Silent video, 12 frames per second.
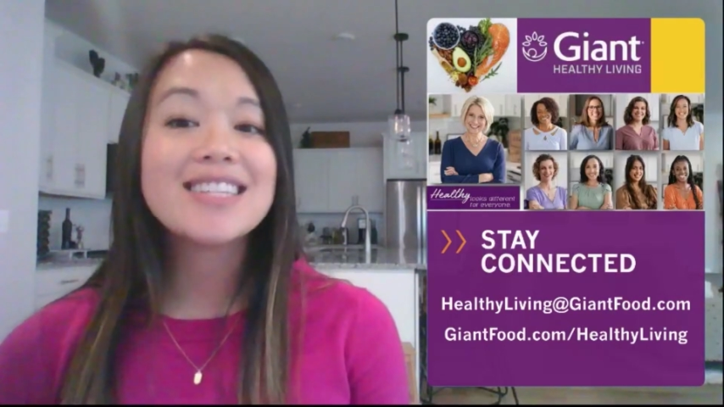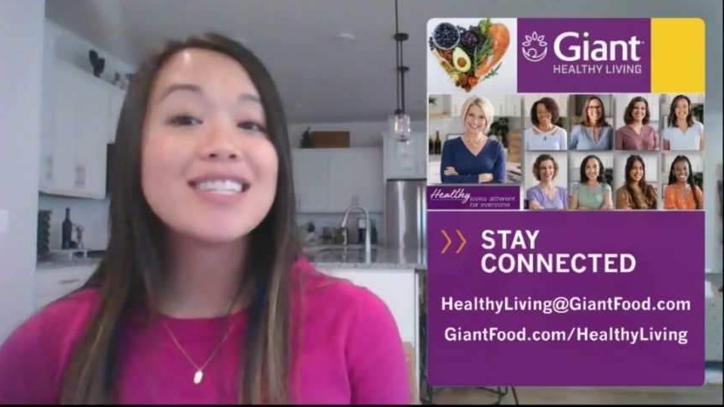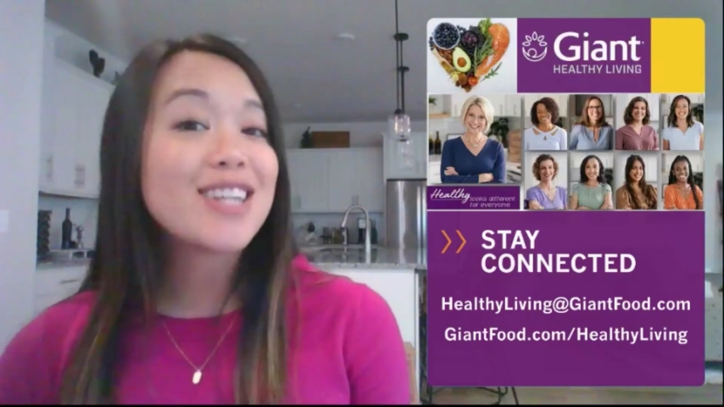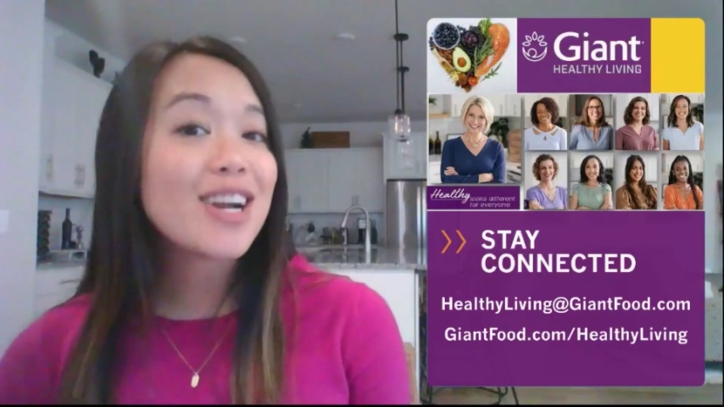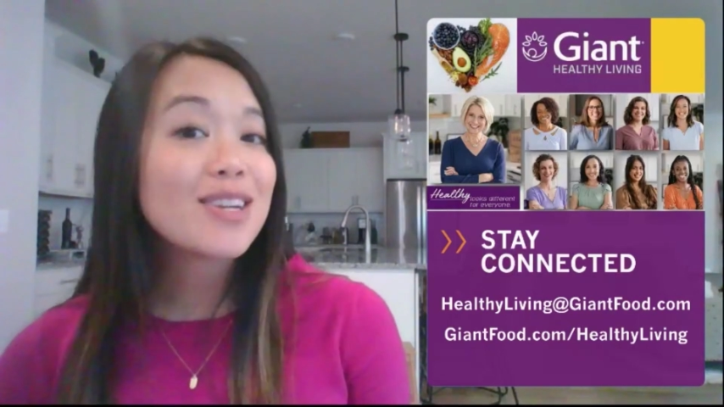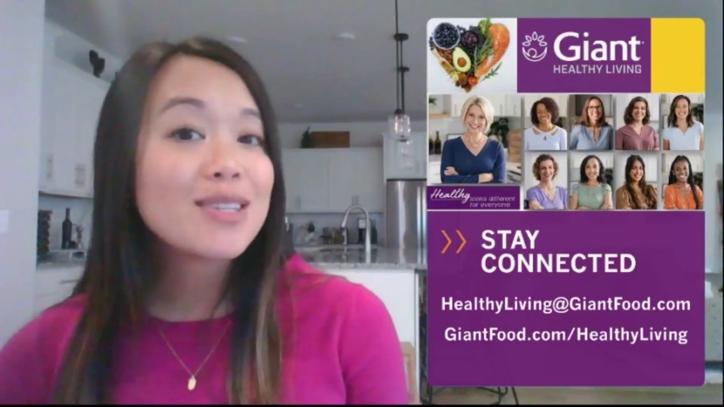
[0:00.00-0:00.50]

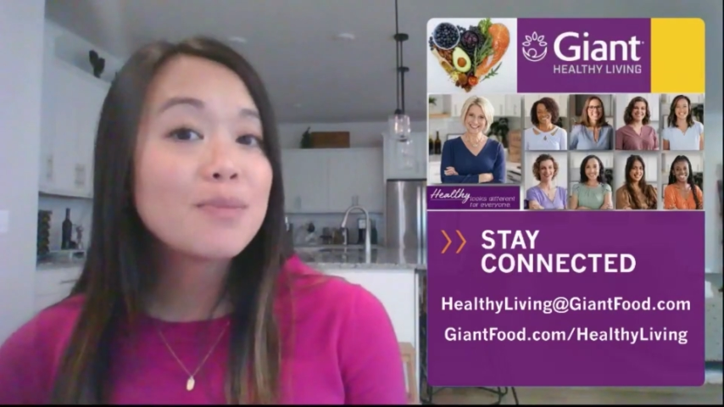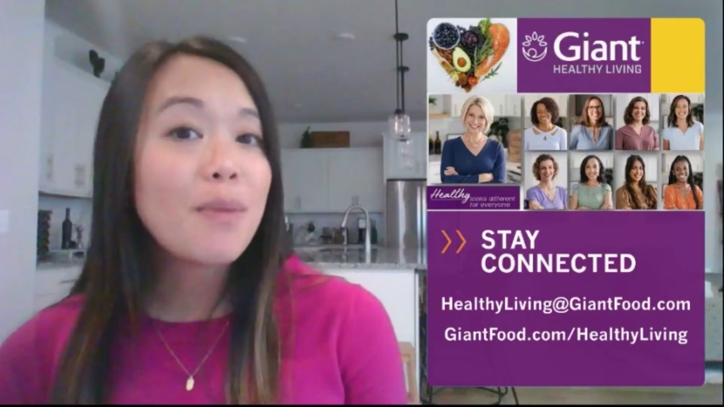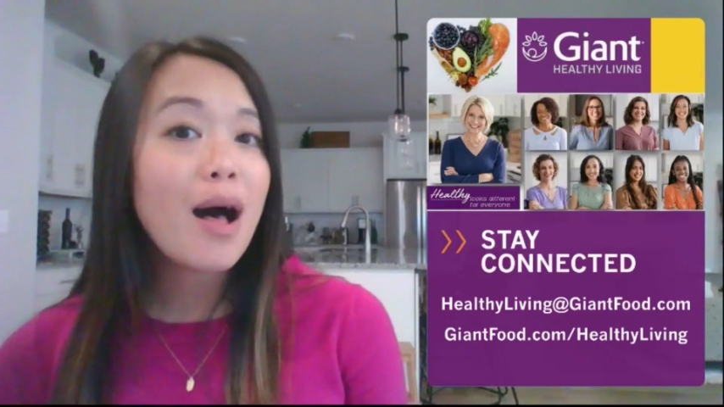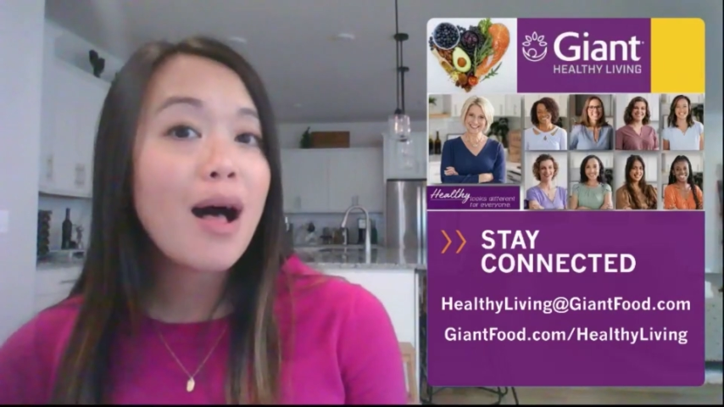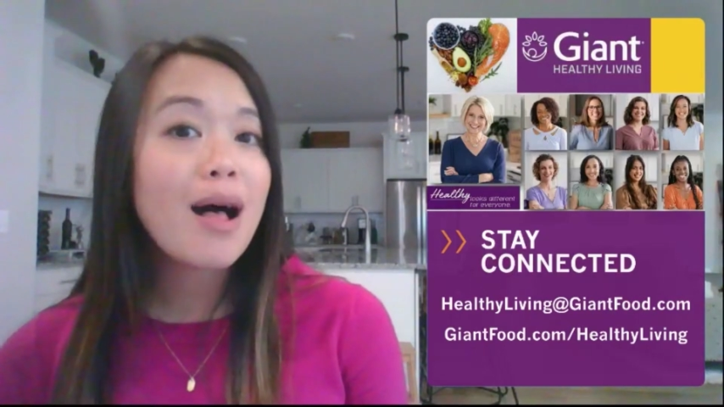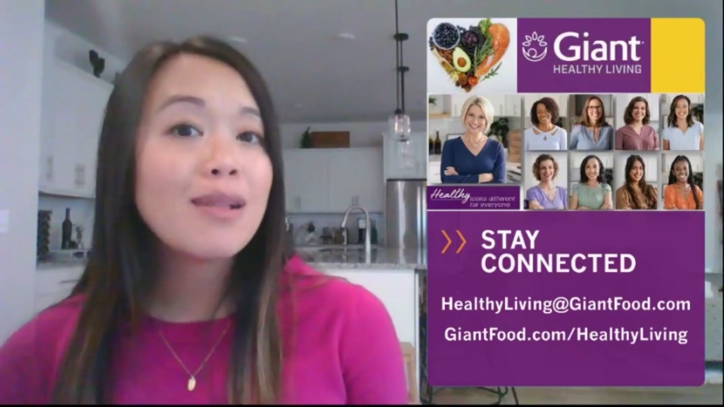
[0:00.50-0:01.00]
Start
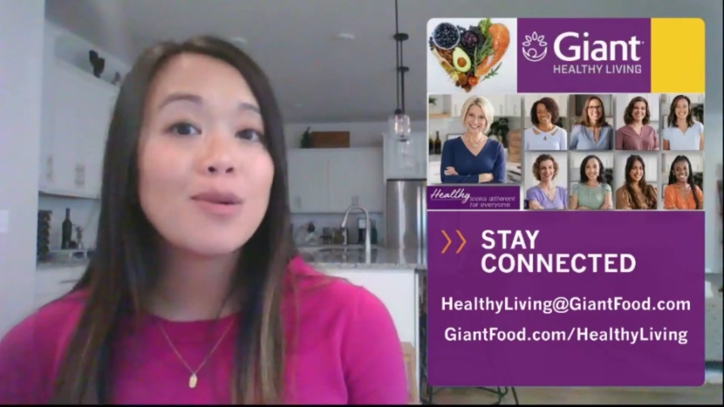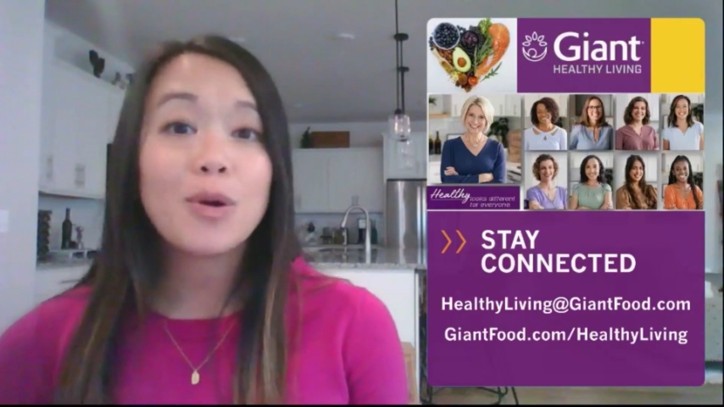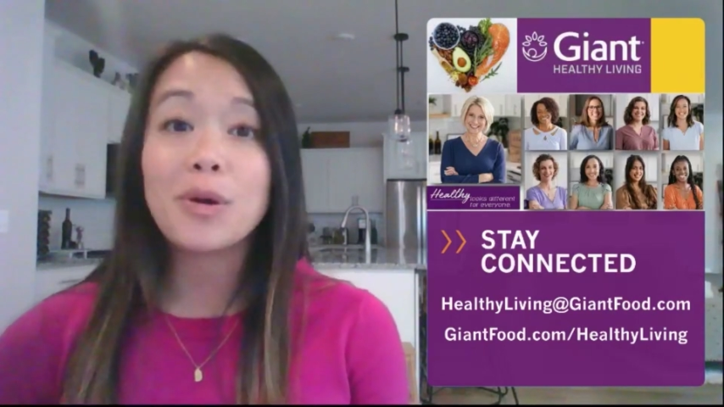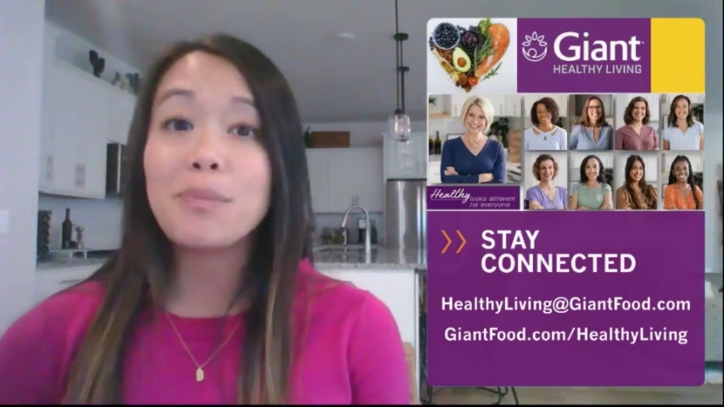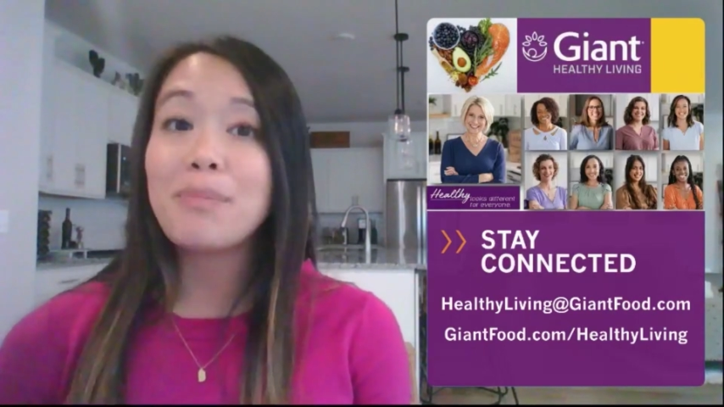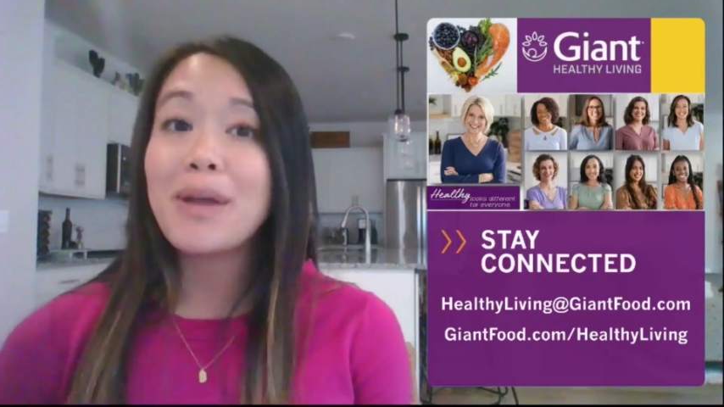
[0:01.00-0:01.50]
small
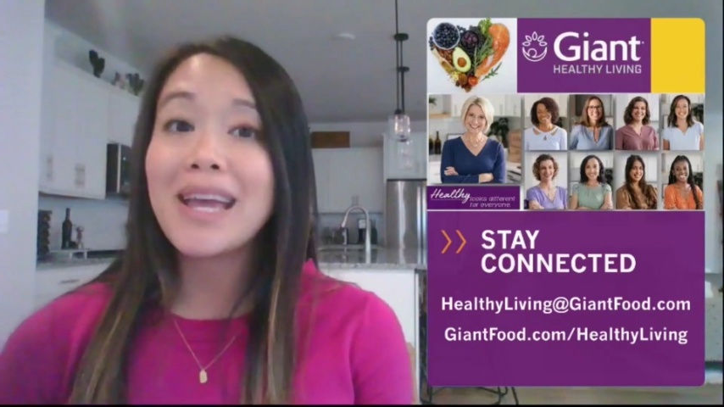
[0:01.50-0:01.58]
or